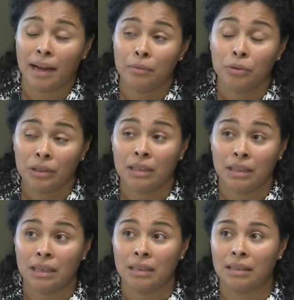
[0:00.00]
I really
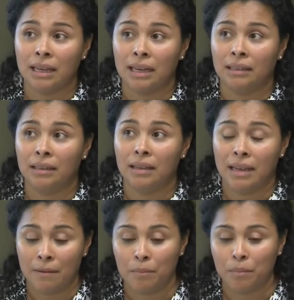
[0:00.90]
think that
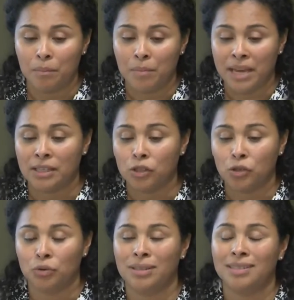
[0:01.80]
it makes
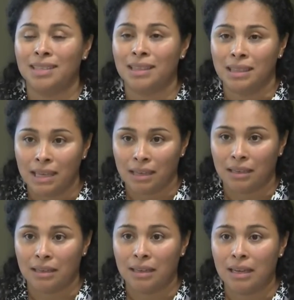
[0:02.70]
students
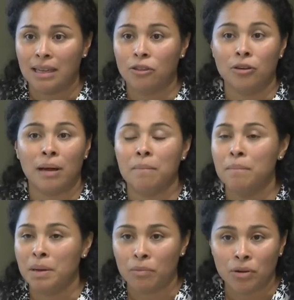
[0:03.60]
think. They're not
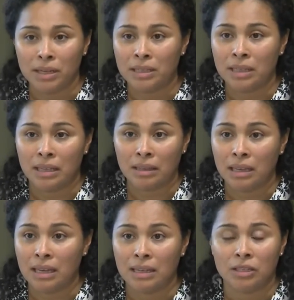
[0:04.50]
memorizing
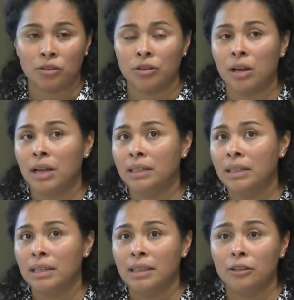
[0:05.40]
things, they're not
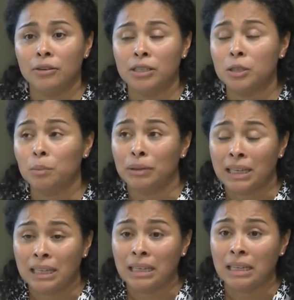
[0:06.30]
they're
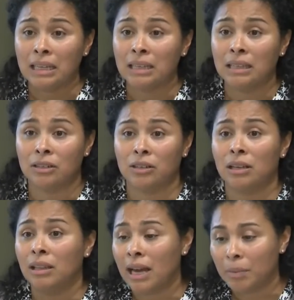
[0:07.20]
explaining, they're
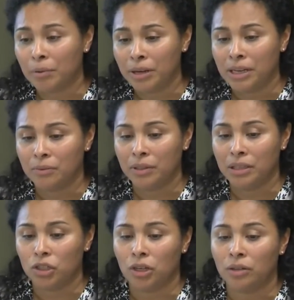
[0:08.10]
collaborating with each